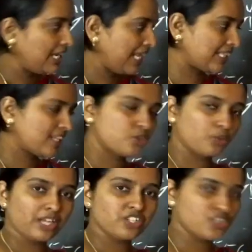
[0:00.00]
Like this, you
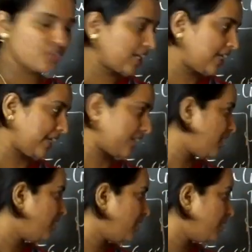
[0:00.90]
can just
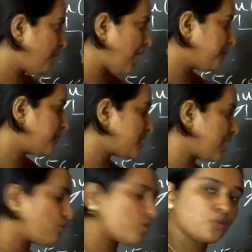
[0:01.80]
recollect. Babur's
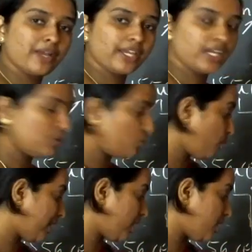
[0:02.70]
son was Umayyan,
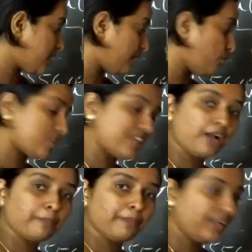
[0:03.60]
Umayyan's son was
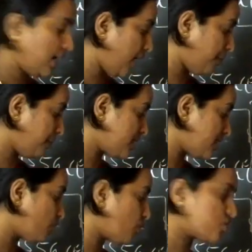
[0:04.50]
Akbar, Akbar's
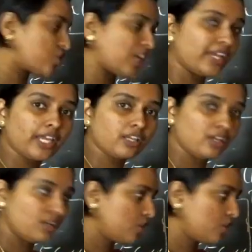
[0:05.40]
son was Jahangir,